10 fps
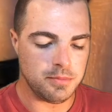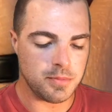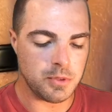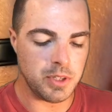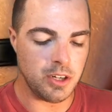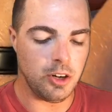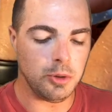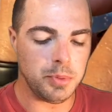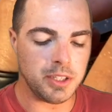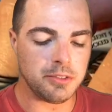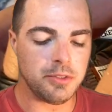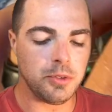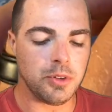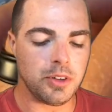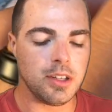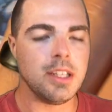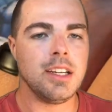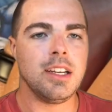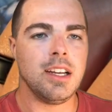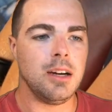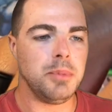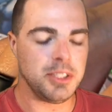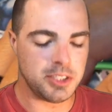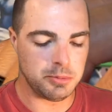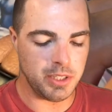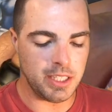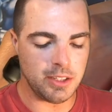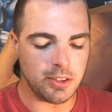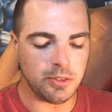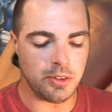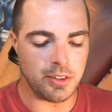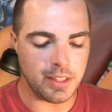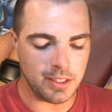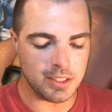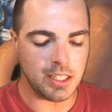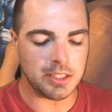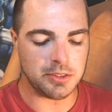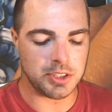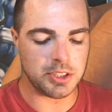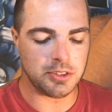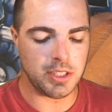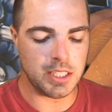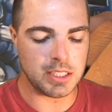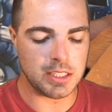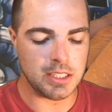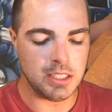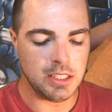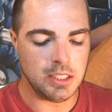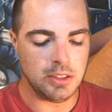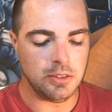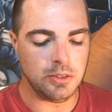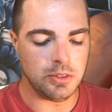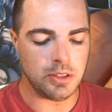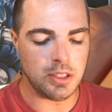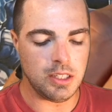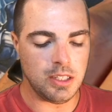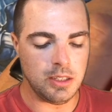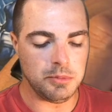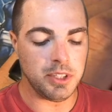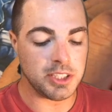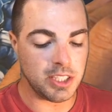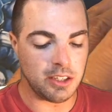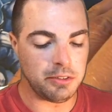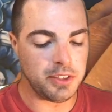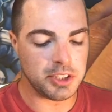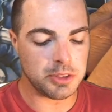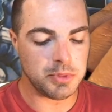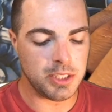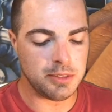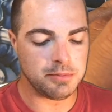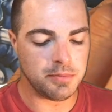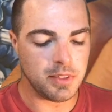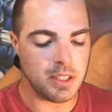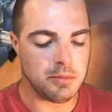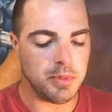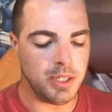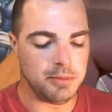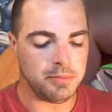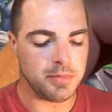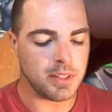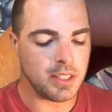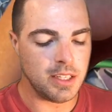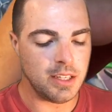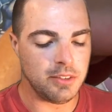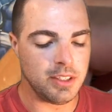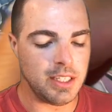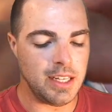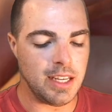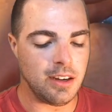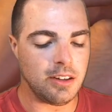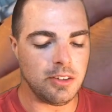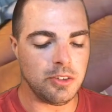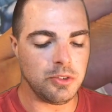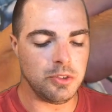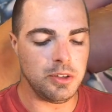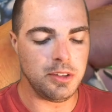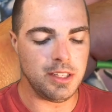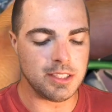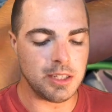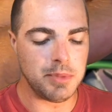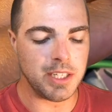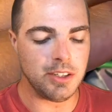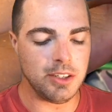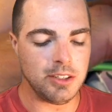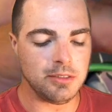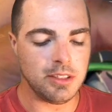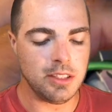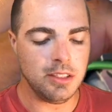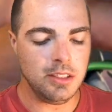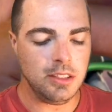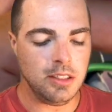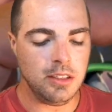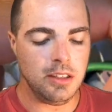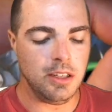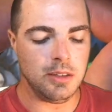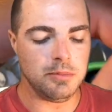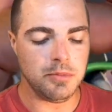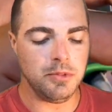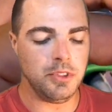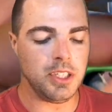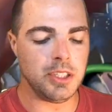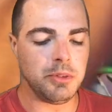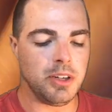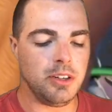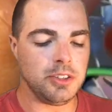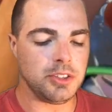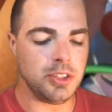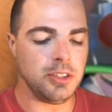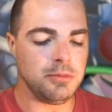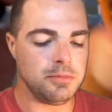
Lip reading: we are hoping for a Buster Blader or a Thousand Eyes Restrict or Legendary Fisherman, but really any holo is going to be good. Really want an ultra though.